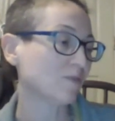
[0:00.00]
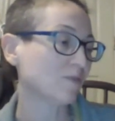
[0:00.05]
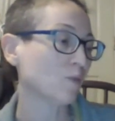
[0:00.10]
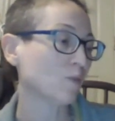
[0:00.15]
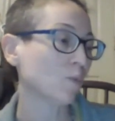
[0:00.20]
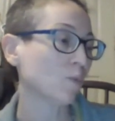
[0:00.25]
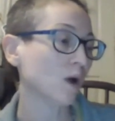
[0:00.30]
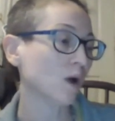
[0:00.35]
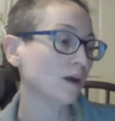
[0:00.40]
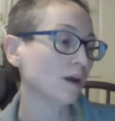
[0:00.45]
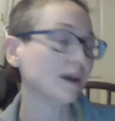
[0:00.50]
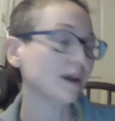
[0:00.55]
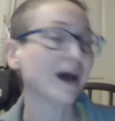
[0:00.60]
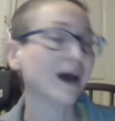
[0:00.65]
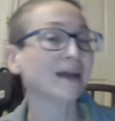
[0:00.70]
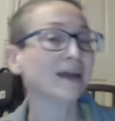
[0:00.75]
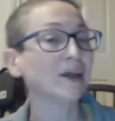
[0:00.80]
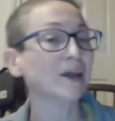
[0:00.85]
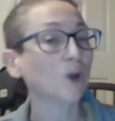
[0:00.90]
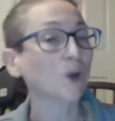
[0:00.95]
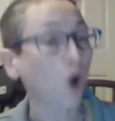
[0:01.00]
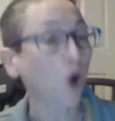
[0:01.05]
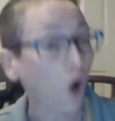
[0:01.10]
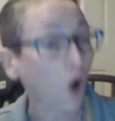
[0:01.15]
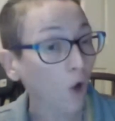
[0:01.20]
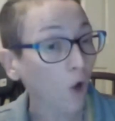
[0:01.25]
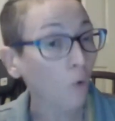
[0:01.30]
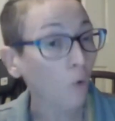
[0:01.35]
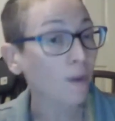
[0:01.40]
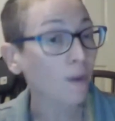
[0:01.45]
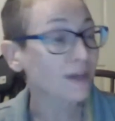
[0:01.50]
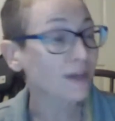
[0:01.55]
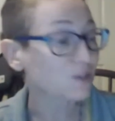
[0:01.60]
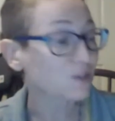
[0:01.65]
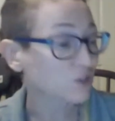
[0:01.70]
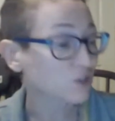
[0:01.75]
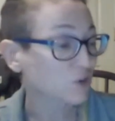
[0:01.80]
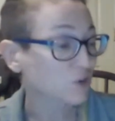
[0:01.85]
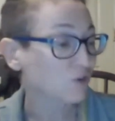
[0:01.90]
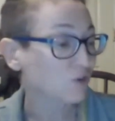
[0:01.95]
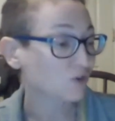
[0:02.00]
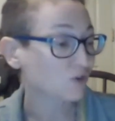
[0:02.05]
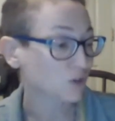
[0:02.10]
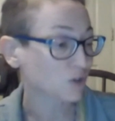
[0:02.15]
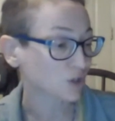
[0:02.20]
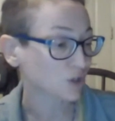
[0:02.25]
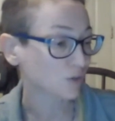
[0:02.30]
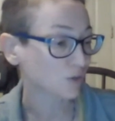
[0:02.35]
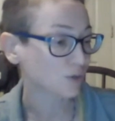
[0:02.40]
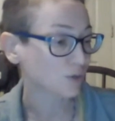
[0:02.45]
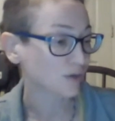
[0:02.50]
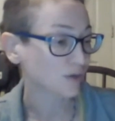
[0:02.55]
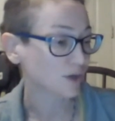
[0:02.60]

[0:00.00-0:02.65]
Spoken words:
one I can always turn to.